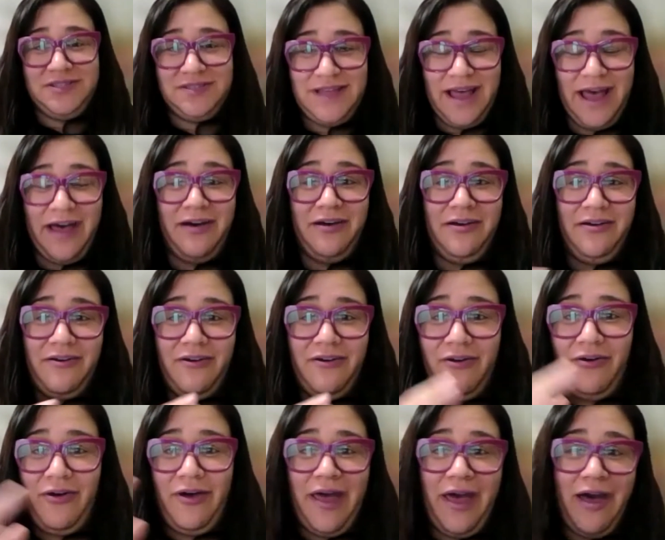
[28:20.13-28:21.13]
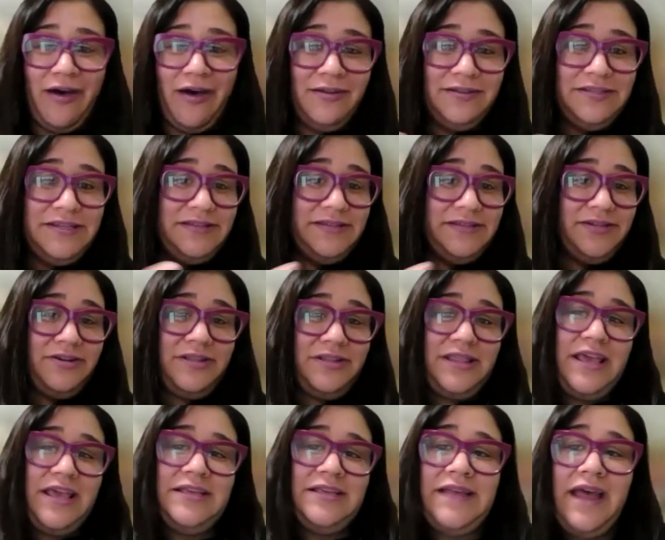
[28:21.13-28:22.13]
holding certain
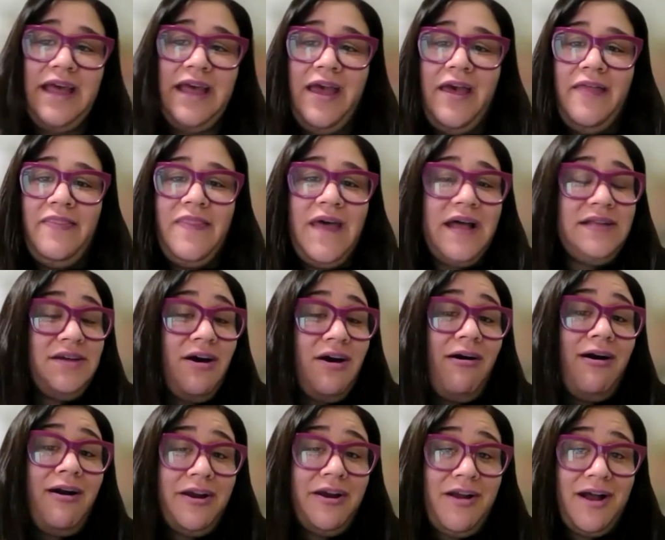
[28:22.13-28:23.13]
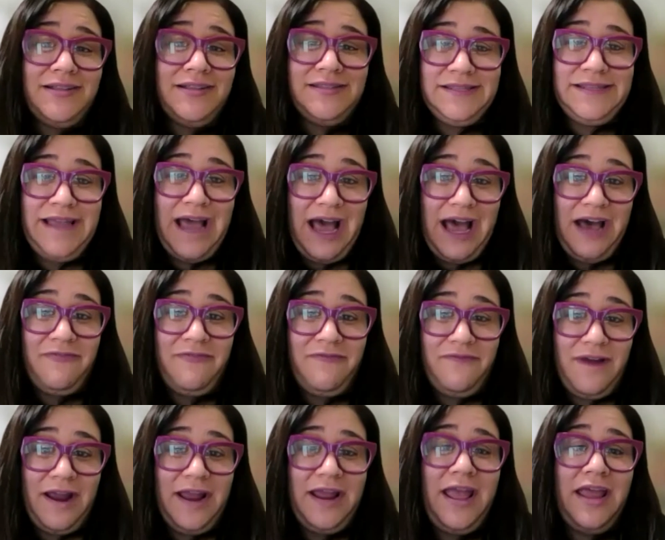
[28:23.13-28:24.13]
things, that's hard on staff,
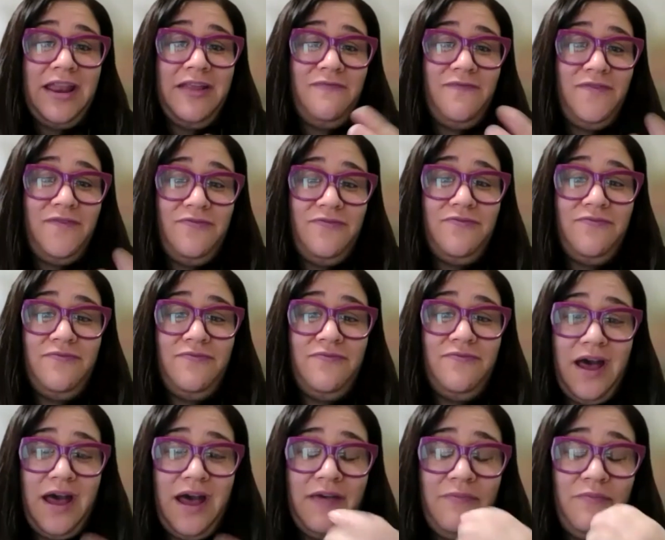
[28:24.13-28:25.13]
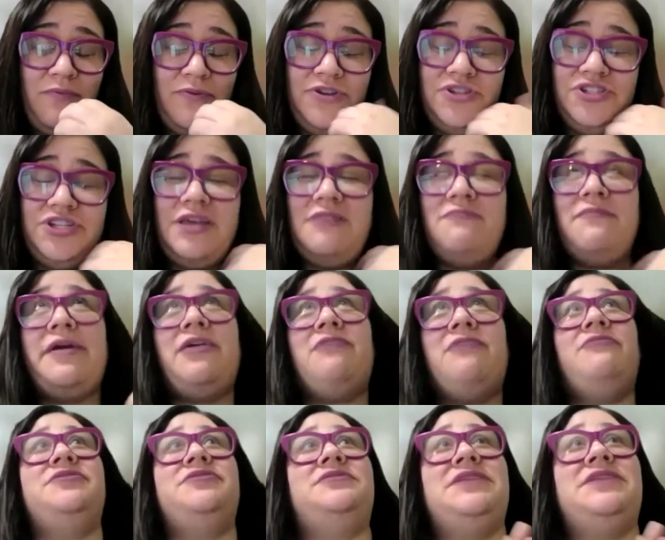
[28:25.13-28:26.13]
right? And I appreciate, Michael,
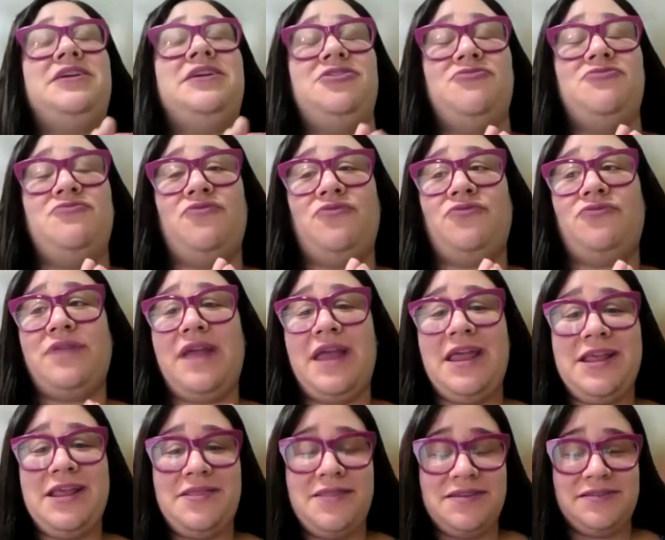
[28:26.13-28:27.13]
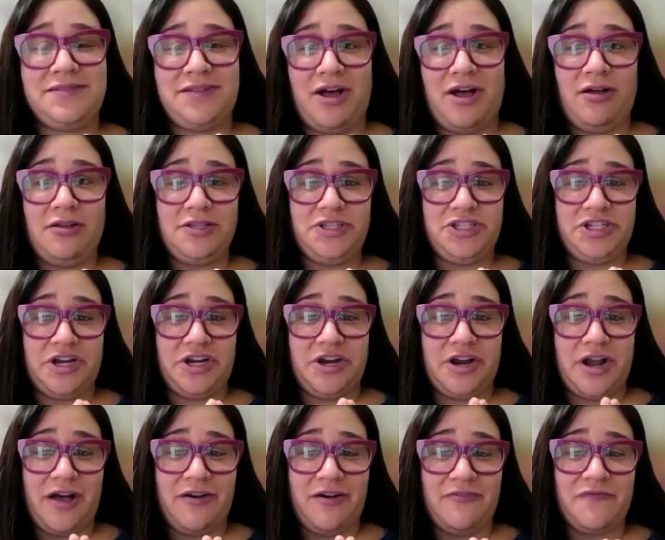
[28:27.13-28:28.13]
what you said, you created this culture
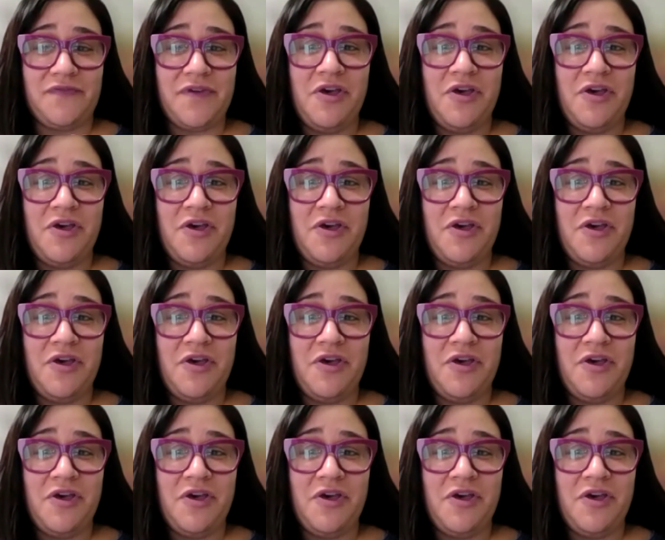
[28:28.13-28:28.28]
of